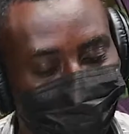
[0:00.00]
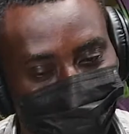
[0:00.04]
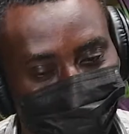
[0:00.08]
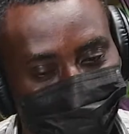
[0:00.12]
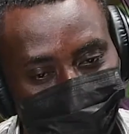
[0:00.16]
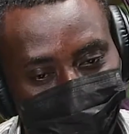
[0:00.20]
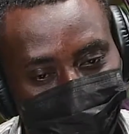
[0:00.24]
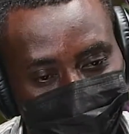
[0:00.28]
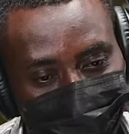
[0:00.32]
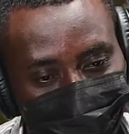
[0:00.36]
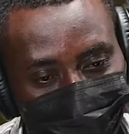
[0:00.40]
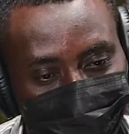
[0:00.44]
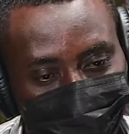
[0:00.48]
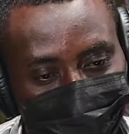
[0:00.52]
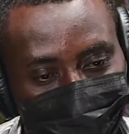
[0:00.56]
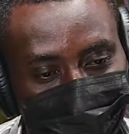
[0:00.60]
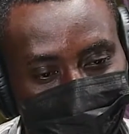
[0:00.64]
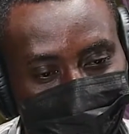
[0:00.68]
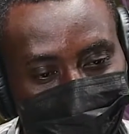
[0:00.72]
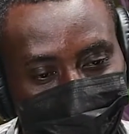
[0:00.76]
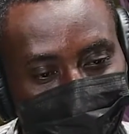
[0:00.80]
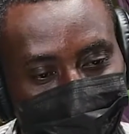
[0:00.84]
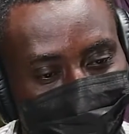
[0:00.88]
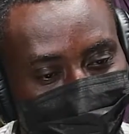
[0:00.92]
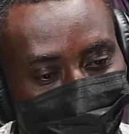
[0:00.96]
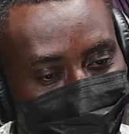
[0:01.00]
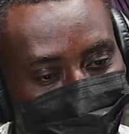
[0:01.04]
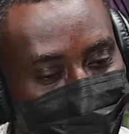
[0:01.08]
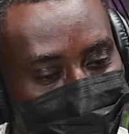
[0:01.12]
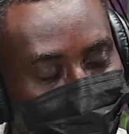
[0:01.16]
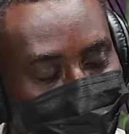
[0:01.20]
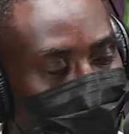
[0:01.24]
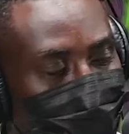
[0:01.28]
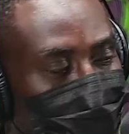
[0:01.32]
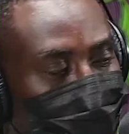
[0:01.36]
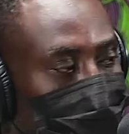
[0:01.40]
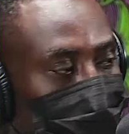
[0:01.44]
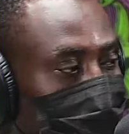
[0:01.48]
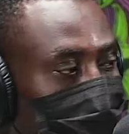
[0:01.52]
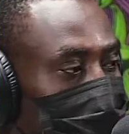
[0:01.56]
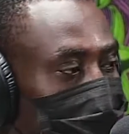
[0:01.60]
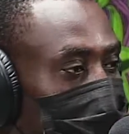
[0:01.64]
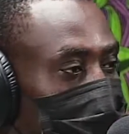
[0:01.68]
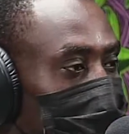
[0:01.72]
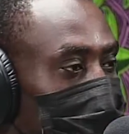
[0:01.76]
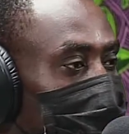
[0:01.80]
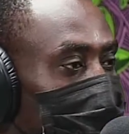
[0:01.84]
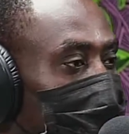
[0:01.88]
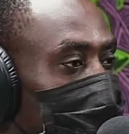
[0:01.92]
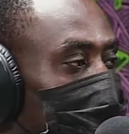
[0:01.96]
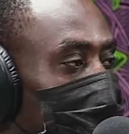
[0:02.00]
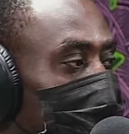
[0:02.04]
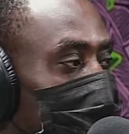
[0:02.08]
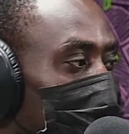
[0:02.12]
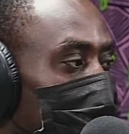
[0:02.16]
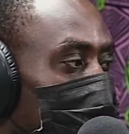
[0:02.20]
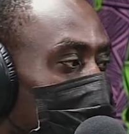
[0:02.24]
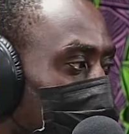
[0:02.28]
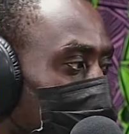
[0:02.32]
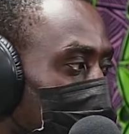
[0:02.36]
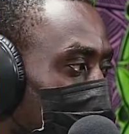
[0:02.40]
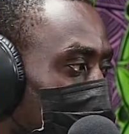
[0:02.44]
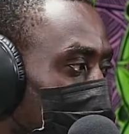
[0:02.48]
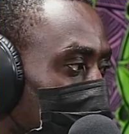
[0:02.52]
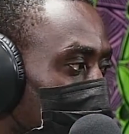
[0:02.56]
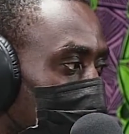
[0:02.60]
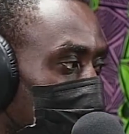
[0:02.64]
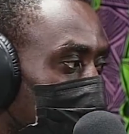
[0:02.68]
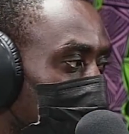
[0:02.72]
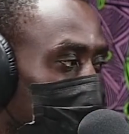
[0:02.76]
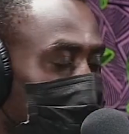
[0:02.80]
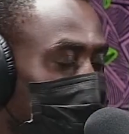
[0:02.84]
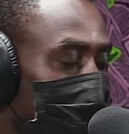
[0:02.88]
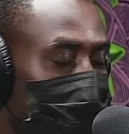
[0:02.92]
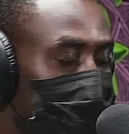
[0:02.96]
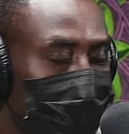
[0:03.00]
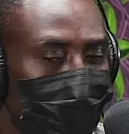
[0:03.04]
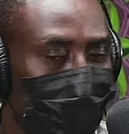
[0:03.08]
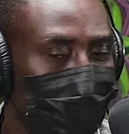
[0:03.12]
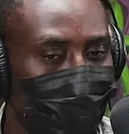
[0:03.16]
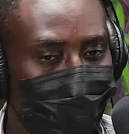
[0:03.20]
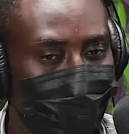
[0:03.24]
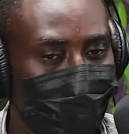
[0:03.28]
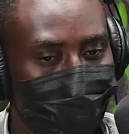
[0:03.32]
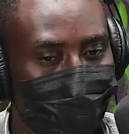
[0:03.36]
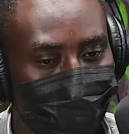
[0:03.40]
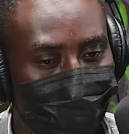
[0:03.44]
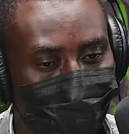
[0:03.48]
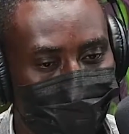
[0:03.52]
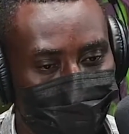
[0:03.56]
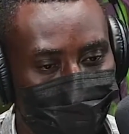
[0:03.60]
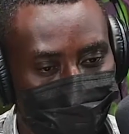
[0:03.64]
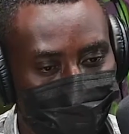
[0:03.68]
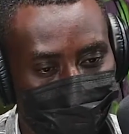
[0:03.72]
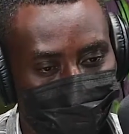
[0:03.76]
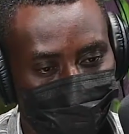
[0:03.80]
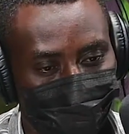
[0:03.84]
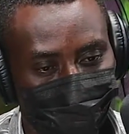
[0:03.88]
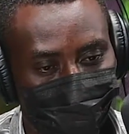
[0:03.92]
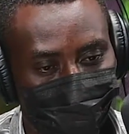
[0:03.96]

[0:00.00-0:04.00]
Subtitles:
Well, sad development. I think a day or two